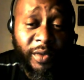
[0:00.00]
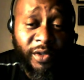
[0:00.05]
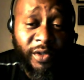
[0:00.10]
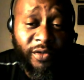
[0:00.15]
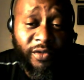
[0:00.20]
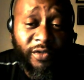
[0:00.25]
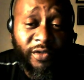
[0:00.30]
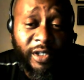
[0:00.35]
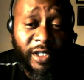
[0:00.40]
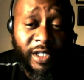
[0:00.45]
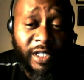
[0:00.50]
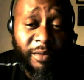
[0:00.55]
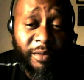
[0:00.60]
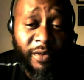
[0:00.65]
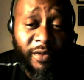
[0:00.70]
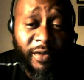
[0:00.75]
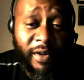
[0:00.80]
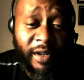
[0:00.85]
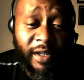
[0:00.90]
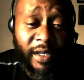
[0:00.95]
Would you
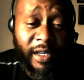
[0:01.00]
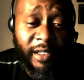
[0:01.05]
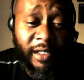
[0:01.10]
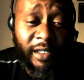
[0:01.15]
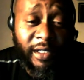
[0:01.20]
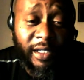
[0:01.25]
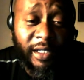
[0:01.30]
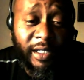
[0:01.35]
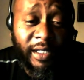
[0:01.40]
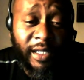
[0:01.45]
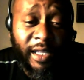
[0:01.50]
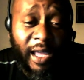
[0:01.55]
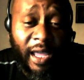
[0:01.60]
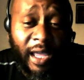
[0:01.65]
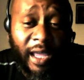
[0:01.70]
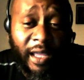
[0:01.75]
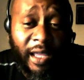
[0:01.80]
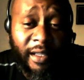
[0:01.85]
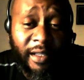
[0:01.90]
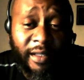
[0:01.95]
trust him around kids? Look at his
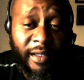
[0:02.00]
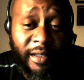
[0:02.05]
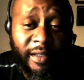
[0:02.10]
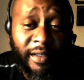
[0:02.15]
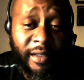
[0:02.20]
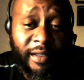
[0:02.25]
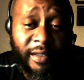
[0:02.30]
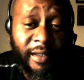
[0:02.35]
head.